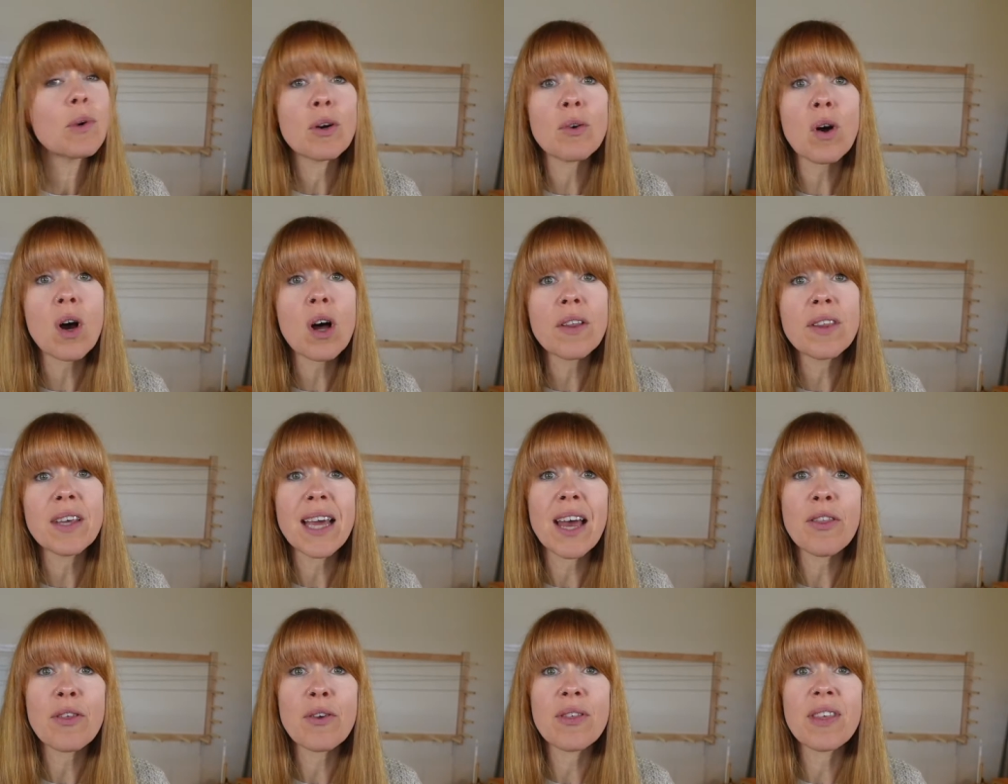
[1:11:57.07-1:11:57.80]
What are all
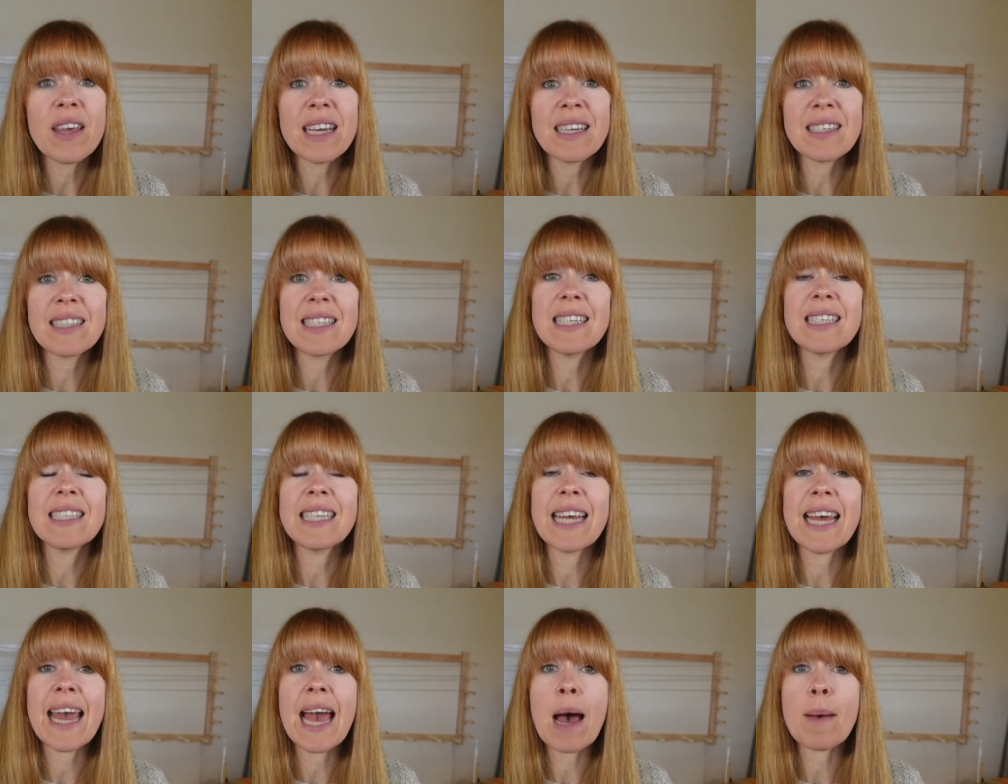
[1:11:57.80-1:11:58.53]
the other things to
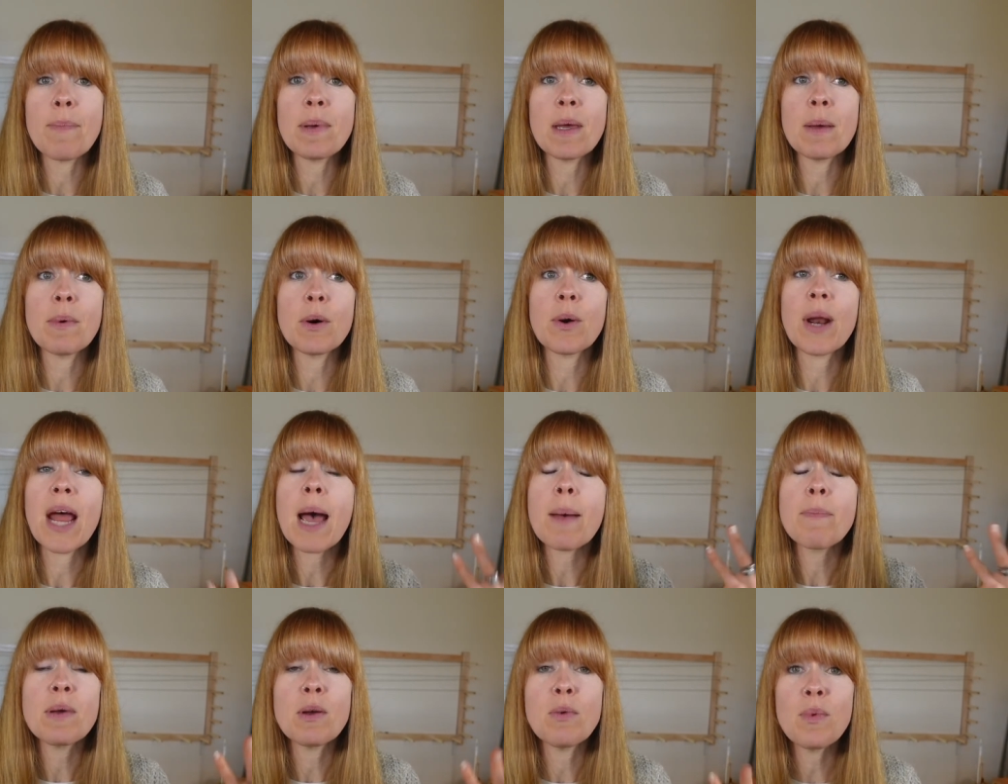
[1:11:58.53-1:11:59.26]
say happy about?
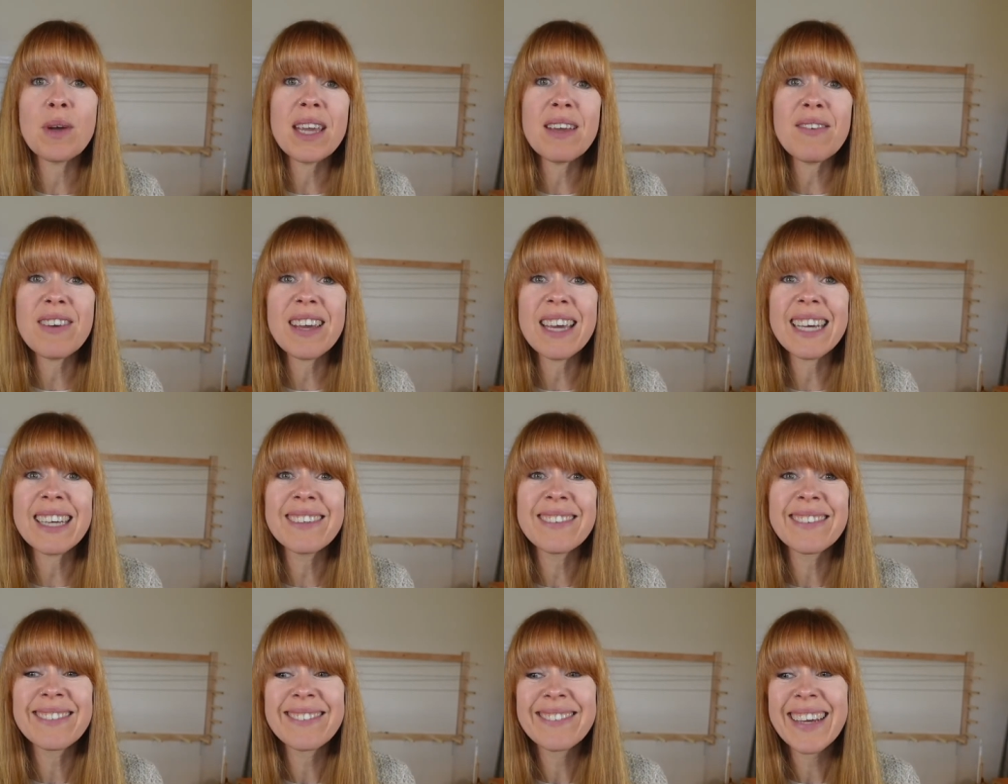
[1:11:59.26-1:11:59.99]
Happy
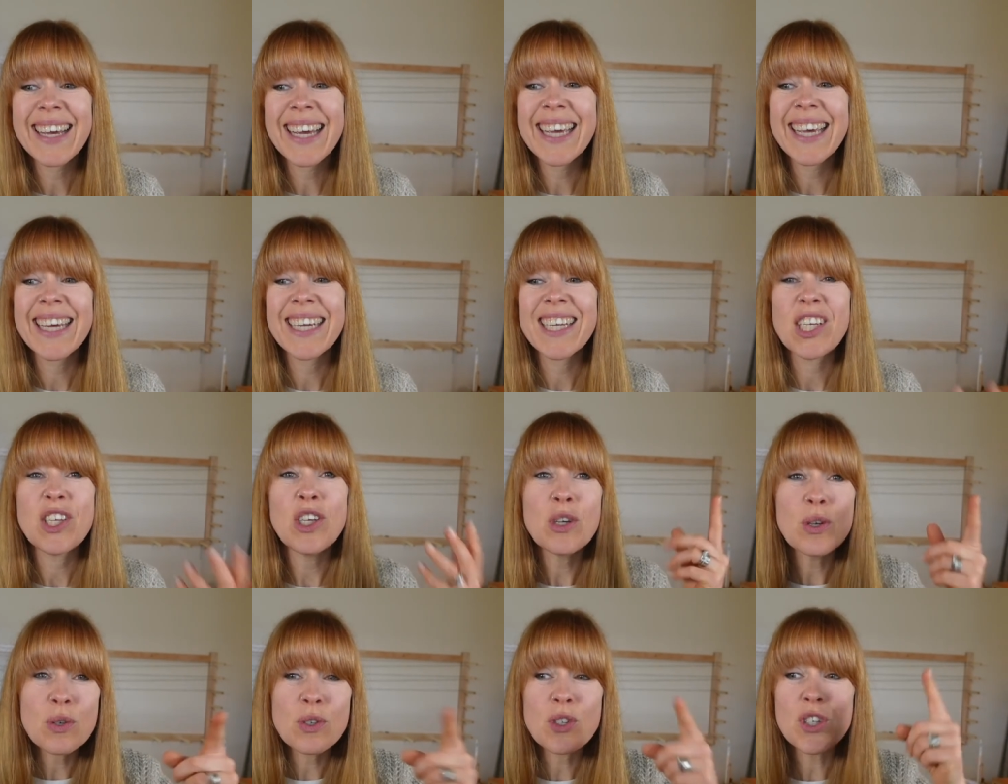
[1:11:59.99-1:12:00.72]
weaving.
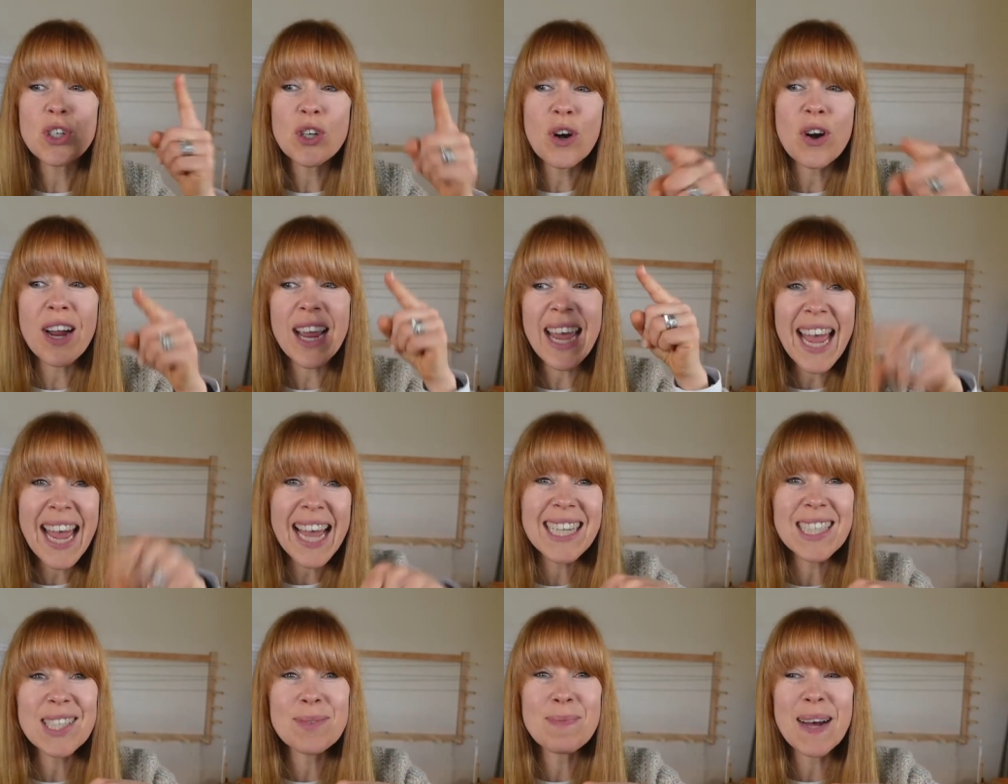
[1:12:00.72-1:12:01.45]
Use your
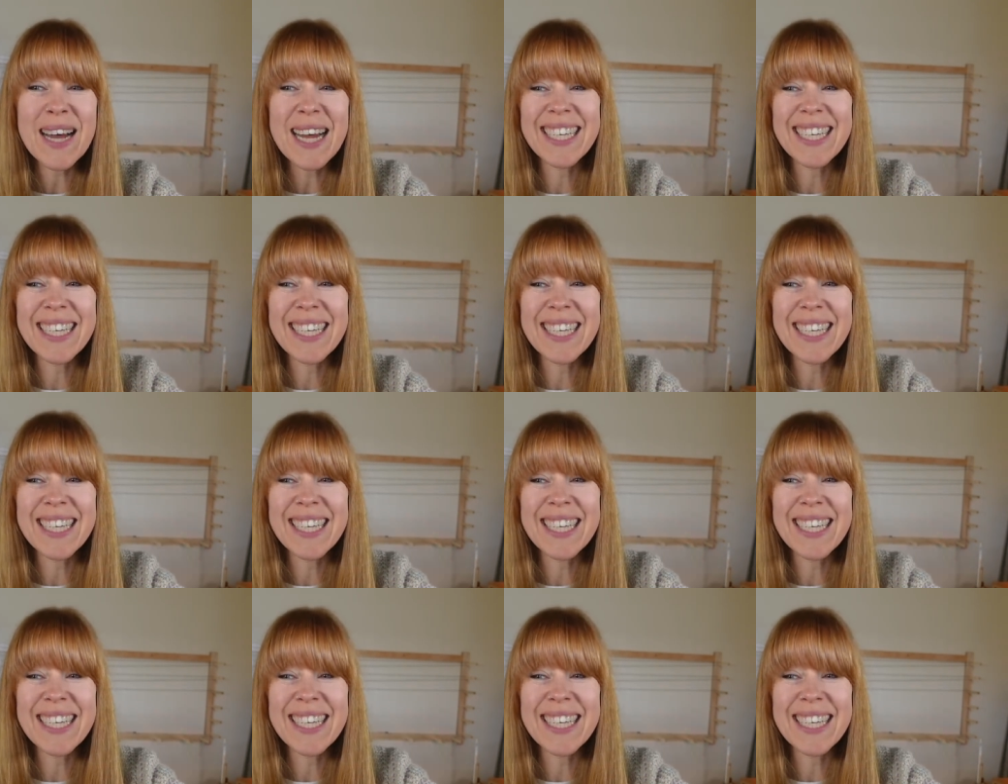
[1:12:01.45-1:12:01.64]
hand